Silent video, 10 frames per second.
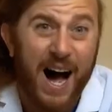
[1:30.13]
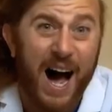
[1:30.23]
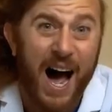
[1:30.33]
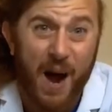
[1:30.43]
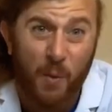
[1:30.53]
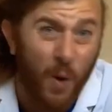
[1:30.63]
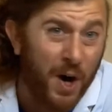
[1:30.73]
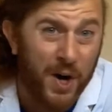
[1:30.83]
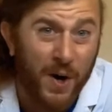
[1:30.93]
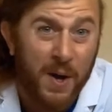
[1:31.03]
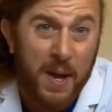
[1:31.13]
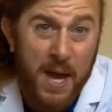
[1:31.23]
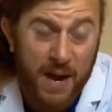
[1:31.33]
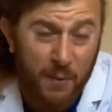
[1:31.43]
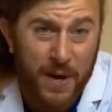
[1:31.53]
I wonder
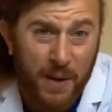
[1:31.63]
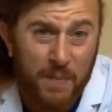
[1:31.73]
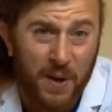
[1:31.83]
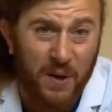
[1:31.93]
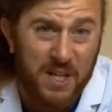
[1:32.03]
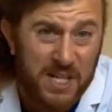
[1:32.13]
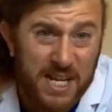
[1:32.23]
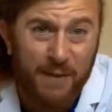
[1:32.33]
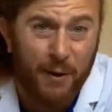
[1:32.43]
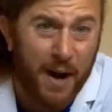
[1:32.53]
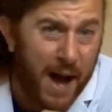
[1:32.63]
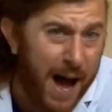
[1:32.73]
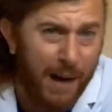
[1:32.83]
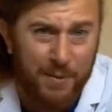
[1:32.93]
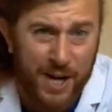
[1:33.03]
if we could build different
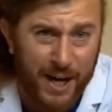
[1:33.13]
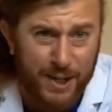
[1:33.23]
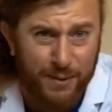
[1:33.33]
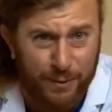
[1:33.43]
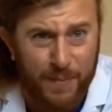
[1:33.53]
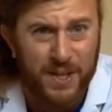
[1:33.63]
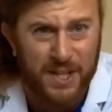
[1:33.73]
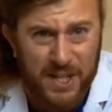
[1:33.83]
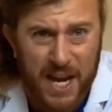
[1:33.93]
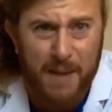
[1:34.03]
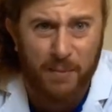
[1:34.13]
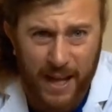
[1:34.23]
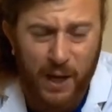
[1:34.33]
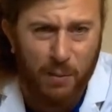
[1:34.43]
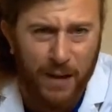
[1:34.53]
objects from the same
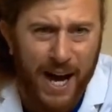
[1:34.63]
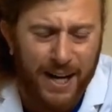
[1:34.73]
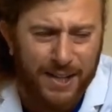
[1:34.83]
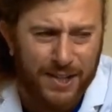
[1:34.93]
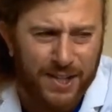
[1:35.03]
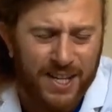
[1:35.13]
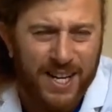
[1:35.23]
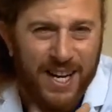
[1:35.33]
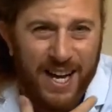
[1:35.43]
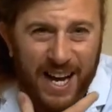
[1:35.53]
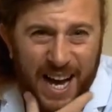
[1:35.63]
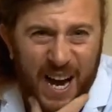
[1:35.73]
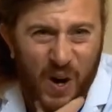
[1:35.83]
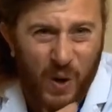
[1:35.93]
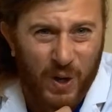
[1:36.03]
Lego blocks. I
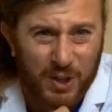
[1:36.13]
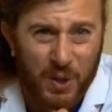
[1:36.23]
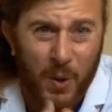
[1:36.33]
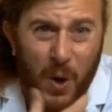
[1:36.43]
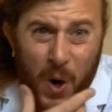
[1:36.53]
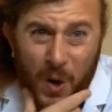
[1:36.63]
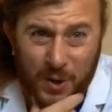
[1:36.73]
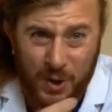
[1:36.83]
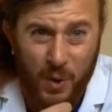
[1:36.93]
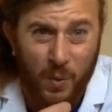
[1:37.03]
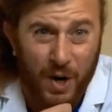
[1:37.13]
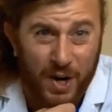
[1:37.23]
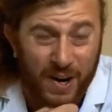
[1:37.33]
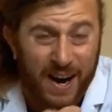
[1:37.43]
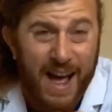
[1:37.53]
also
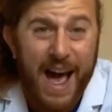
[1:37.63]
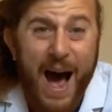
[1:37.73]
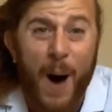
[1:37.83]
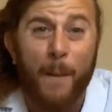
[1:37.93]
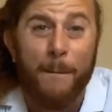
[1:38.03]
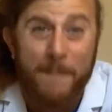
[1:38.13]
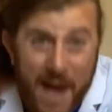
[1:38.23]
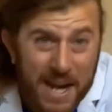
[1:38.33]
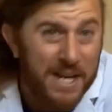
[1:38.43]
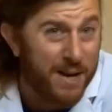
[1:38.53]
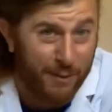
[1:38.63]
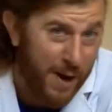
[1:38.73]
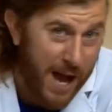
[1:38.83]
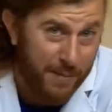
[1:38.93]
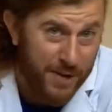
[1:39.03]
wonder how many different
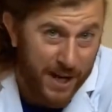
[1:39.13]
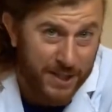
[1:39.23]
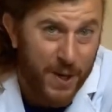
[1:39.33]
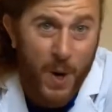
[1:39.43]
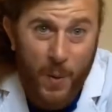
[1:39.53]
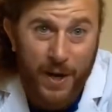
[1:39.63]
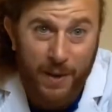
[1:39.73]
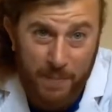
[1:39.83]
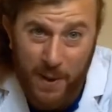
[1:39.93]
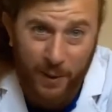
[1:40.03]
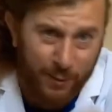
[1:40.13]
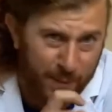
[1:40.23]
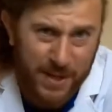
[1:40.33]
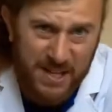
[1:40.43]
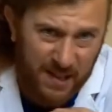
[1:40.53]
objects we could build from
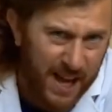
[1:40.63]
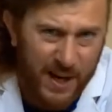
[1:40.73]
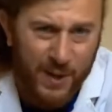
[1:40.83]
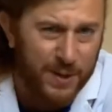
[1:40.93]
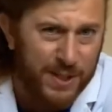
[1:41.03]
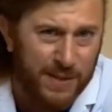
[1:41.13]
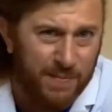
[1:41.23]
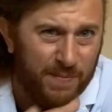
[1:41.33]
these Legos.